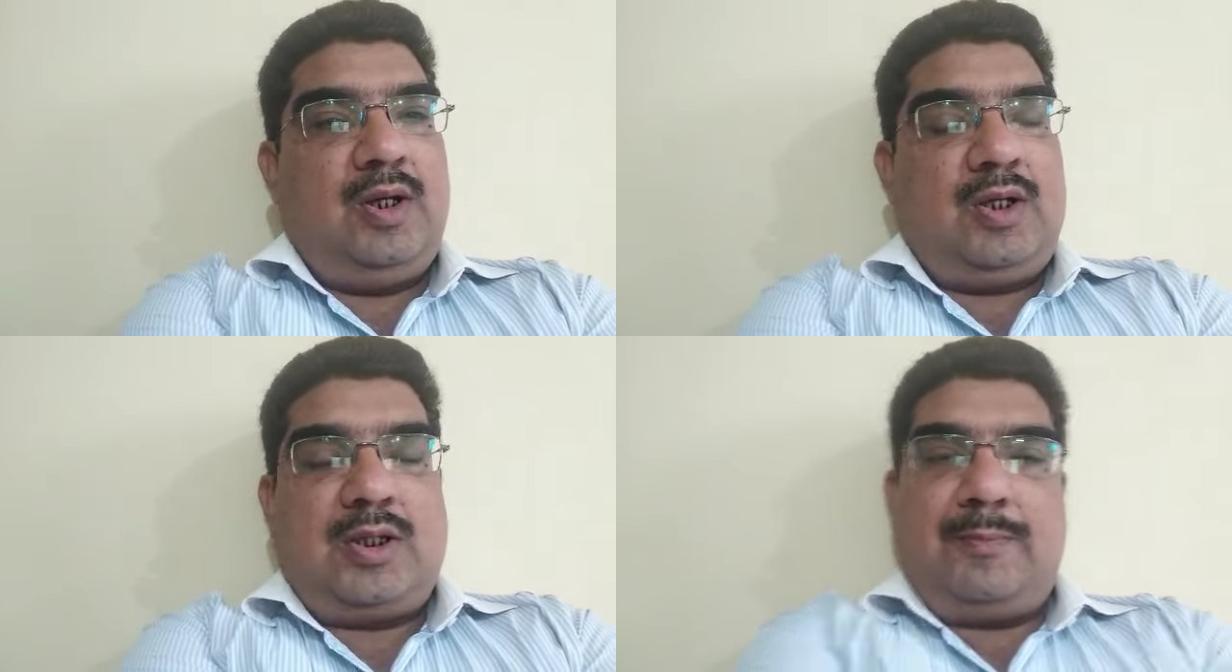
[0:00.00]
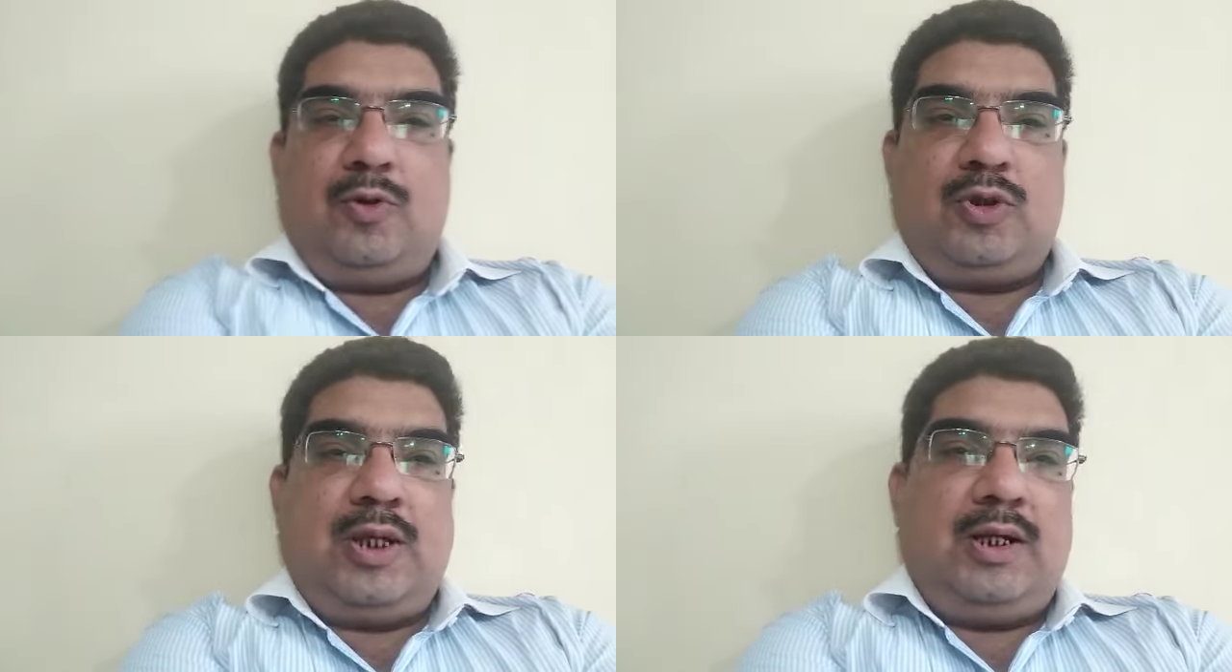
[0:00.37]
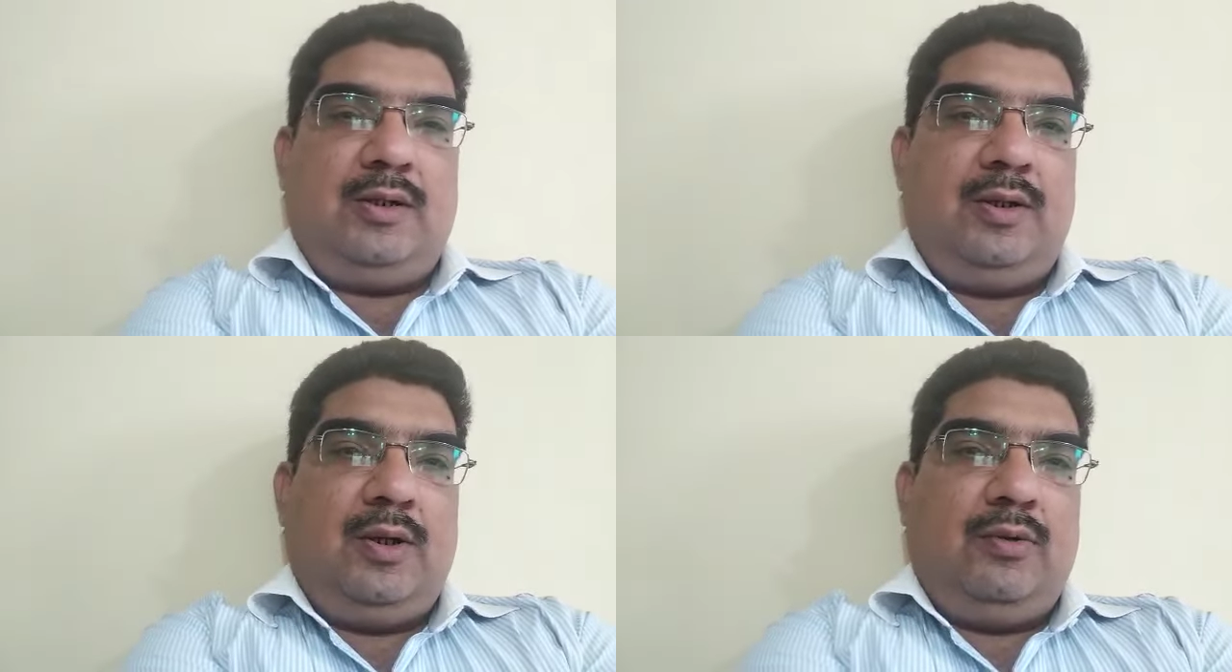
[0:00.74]
Suppose
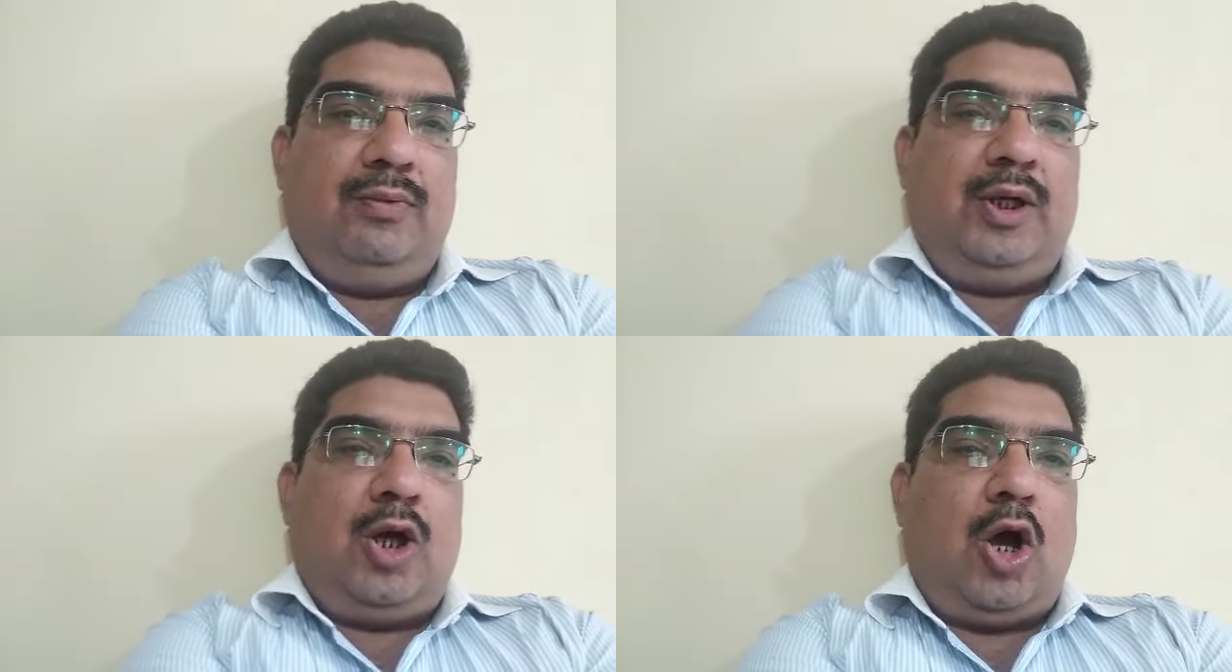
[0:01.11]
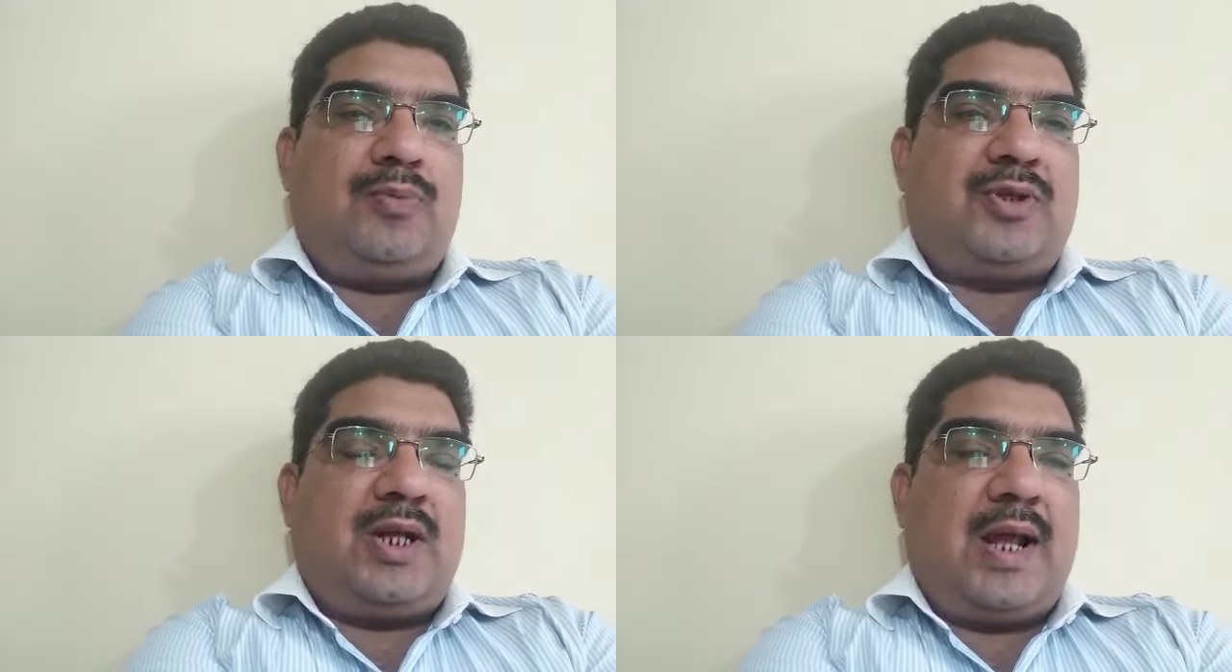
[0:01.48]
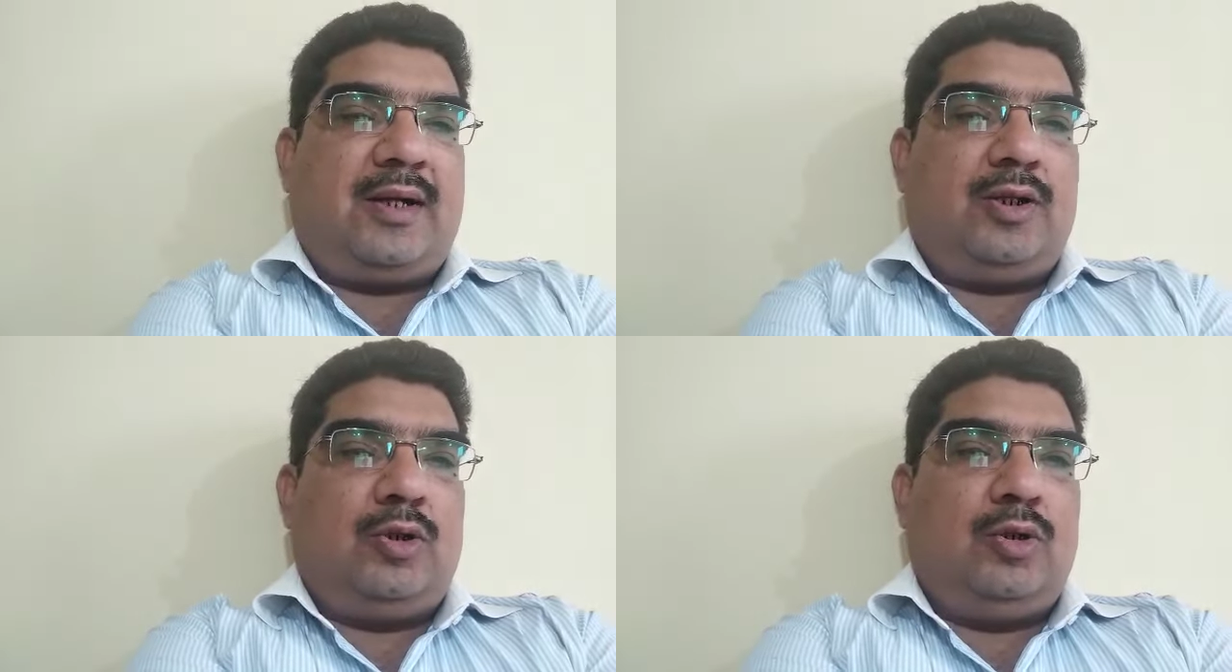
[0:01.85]
that we
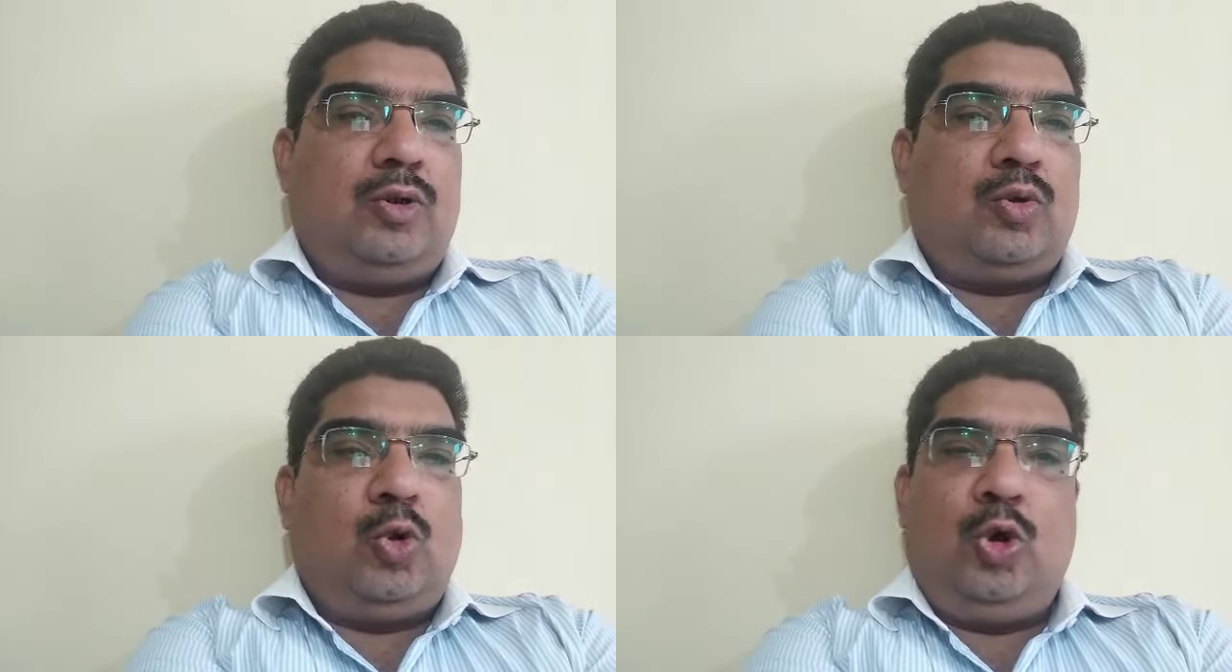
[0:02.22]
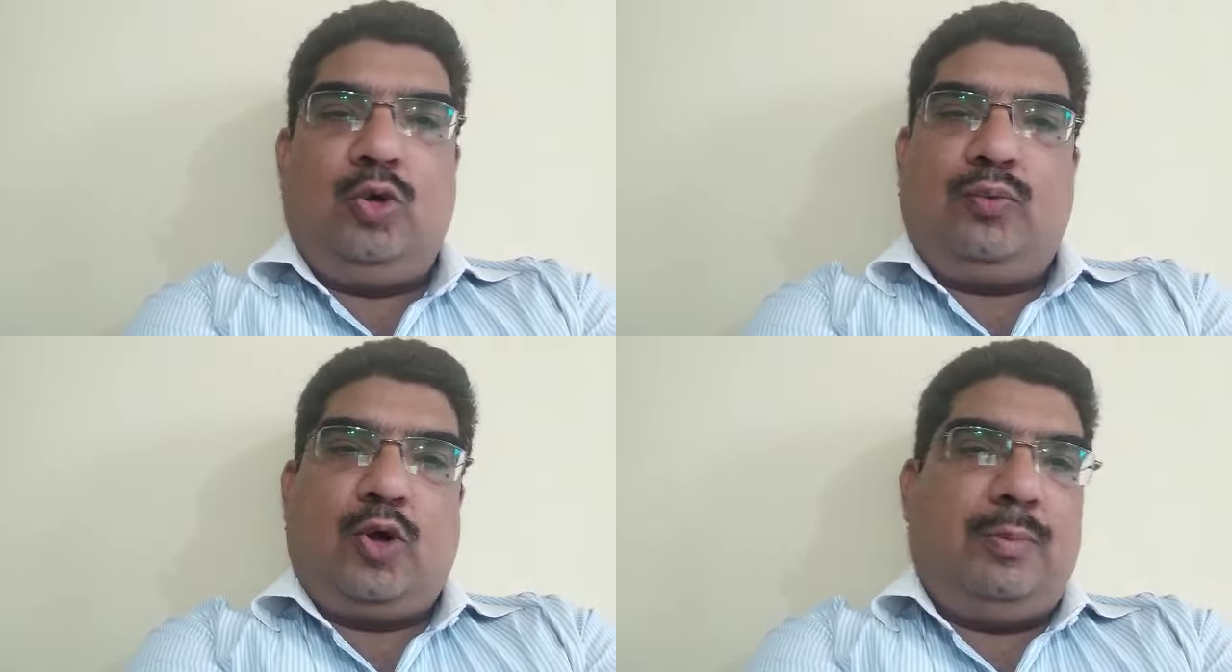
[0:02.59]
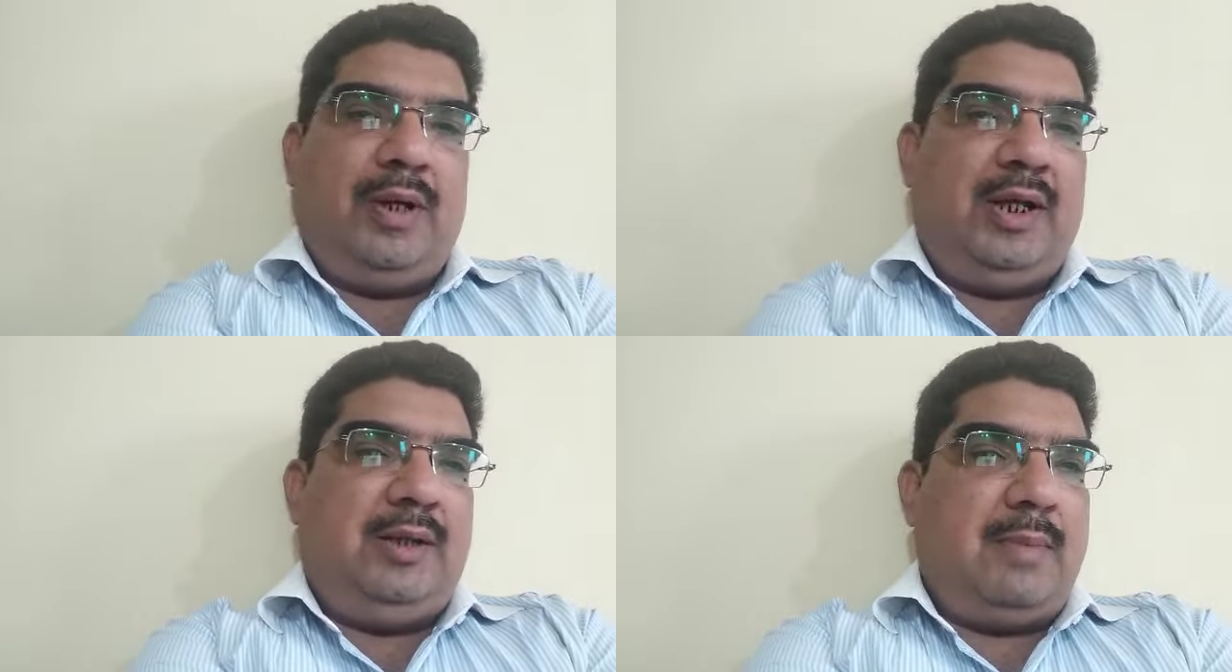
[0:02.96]
abstract coal from
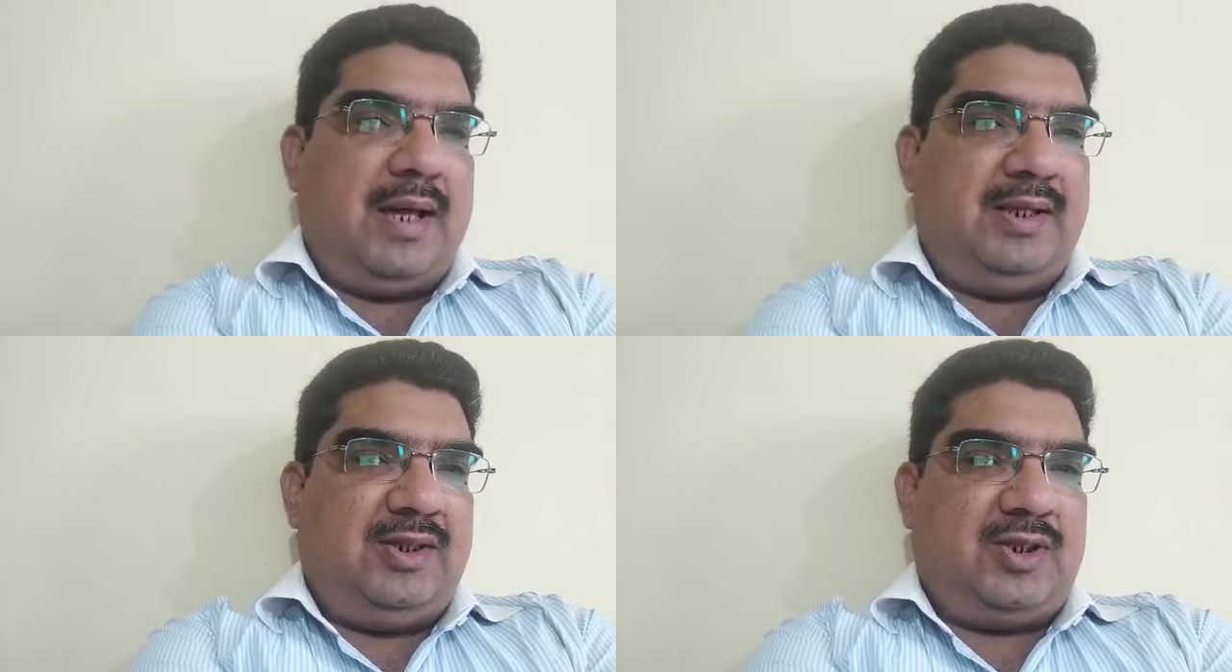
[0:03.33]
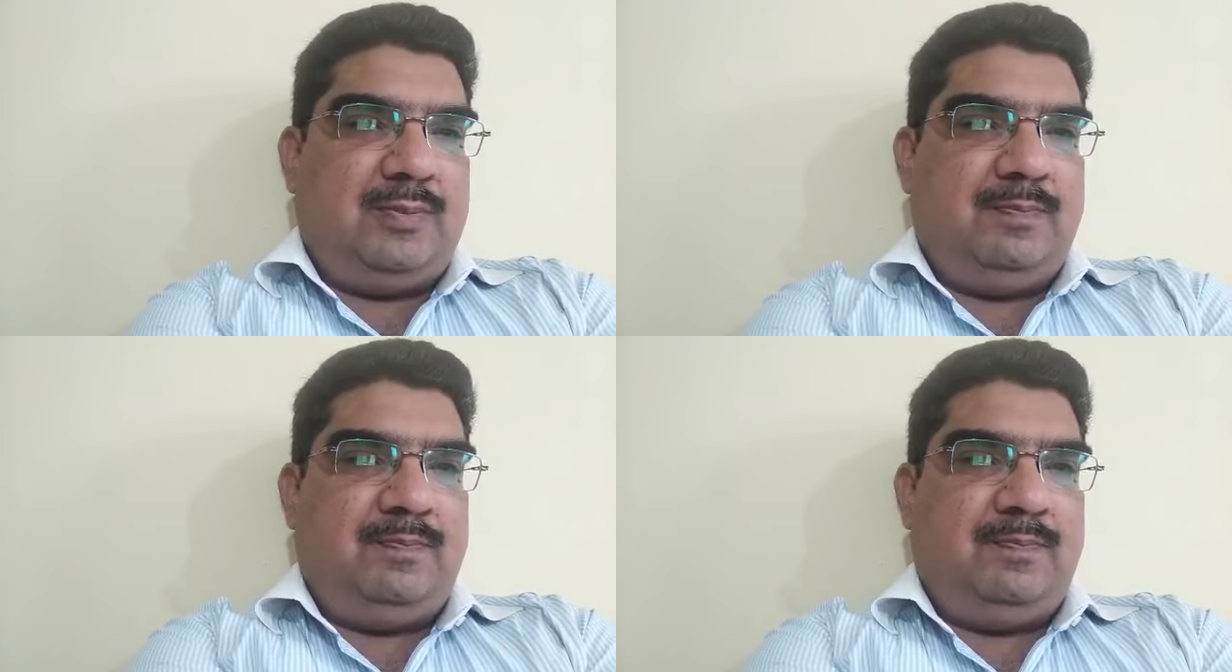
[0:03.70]
any mines.